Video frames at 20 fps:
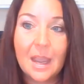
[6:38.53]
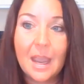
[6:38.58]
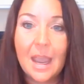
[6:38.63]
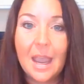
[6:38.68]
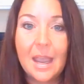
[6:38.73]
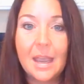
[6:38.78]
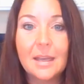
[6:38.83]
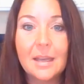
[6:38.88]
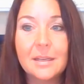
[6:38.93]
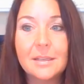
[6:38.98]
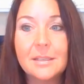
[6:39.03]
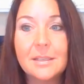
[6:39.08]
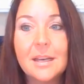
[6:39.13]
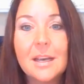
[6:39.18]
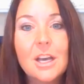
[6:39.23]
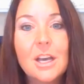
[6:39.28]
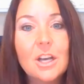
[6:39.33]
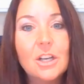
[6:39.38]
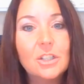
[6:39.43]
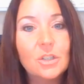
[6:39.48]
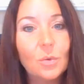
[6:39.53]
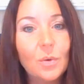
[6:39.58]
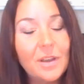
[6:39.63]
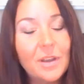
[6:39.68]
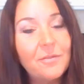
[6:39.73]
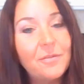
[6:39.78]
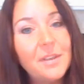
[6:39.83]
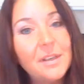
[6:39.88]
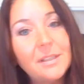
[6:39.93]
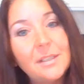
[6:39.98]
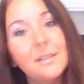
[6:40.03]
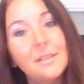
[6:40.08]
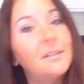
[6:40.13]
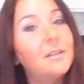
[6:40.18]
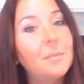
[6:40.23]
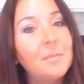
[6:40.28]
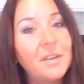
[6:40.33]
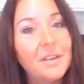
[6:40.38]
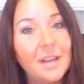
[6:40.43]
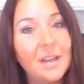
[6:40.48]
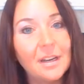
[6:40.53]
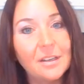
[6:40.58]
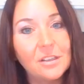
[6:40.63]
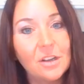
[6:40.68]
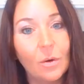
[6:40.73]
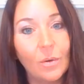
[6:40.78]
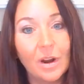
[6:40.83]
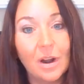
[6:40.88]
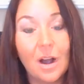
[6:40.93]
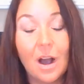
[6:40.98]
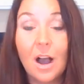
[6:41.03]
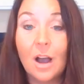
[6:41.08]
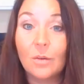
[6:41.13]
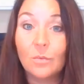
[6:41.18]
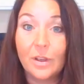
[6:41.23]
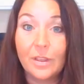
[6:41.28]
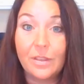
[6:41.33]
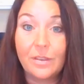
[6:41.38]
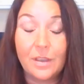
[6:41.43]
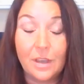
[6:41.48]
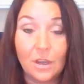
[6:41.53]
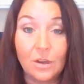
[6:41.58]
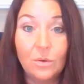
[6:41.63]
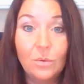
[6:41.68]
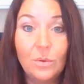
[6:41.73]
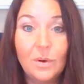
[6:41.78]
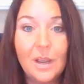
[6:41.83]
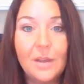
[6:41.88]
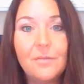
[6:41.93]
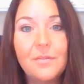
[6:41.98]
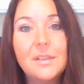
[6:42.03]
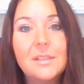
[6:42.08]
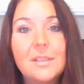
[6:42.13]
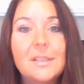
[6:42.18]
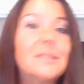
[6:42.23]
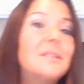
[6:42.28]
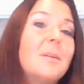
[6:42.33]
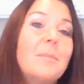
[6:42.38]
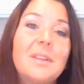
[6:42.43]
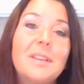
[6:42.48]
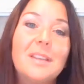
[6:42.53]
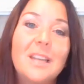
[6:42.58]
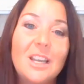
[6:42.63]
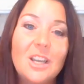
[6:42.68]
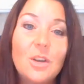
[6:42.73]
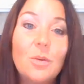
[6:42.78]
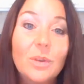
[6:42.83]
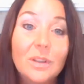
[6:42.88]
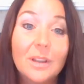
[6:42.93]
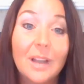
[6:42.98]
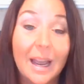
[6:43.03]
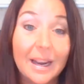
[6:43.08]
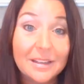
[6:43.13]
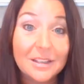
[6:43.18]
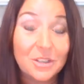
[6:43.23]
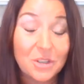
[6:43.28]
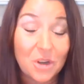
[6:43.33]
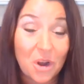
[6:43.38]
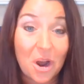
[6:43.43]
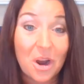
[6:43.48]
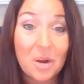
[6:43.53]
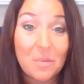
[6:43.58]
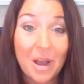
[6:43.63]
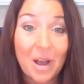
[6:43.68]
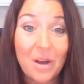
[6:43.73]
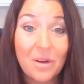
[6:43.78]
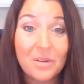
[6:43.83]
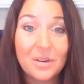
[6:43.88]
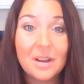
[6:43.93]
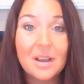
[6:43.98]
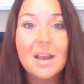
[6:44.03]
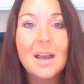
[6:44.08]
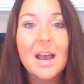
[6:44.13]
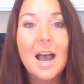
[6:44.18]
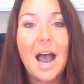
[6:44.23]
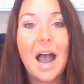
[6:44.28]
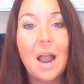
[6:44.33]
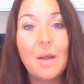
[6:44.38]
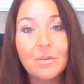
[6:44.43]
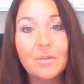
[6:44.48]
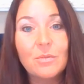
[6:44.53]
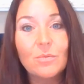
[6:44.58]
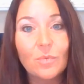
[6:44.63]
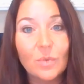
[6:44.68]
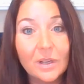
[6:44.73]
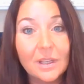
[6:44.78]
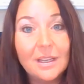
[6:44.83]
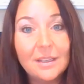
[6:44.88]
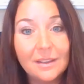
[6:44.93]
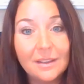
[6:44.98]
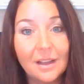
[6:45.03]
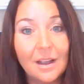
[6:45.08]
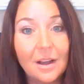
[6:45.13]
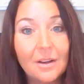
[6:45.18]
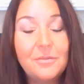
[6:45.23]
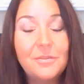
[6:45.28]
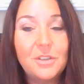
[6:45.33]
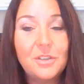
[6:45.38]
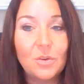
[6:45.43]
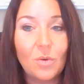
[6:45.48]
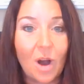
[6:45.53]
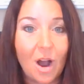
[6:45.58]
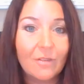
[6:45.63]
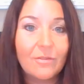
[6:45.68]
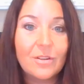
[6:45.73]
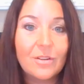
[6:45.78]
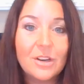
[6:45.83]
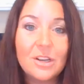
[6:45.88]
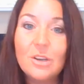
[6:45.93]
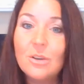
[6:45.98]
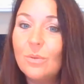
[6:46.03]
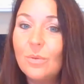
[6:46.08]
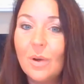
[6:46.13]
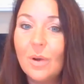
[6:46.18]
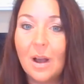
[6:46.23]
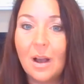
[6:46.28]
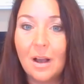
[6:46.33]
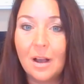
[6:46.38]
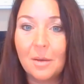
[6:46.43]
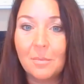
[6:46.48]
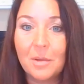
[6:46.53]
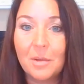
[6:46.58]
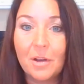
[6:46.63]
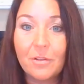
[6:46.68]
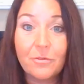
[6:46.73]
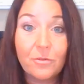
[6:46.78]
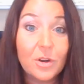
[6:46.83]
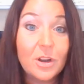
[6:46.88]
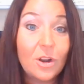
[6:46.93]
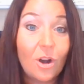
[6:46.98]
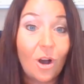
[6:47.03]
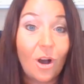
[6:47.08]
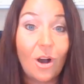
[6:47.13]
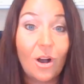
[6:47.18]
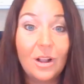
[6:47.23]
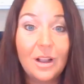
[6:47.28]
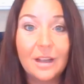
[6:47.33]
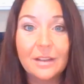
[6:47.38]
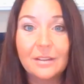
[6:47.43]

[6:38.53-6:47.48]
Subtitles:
And so if this is something that is going on with you, if this is something that you would like to talk about, I would really love to offer you a free call.